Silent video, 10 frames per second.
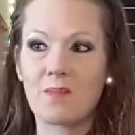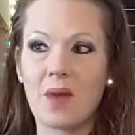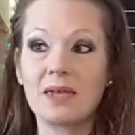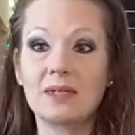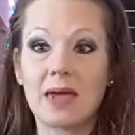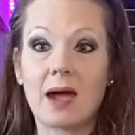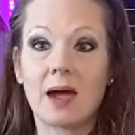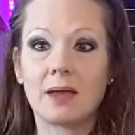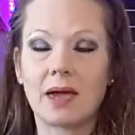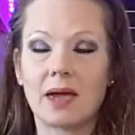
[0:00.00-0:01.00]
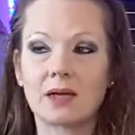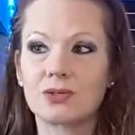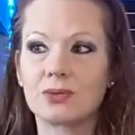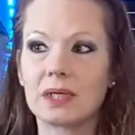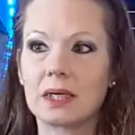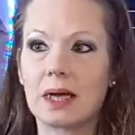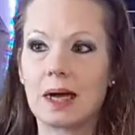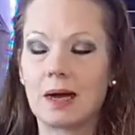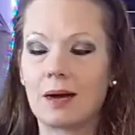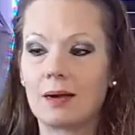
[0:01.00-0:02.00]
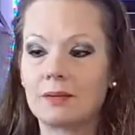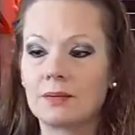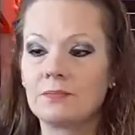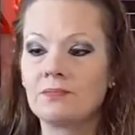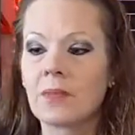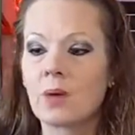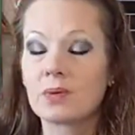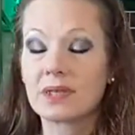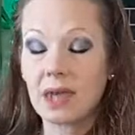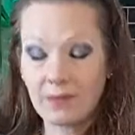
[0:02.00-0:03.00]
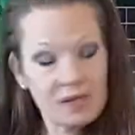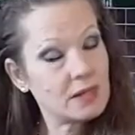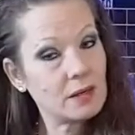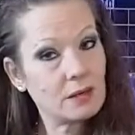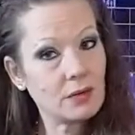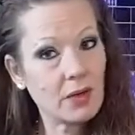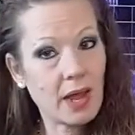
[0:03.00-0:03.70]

My dad actually was a Navy SEAL,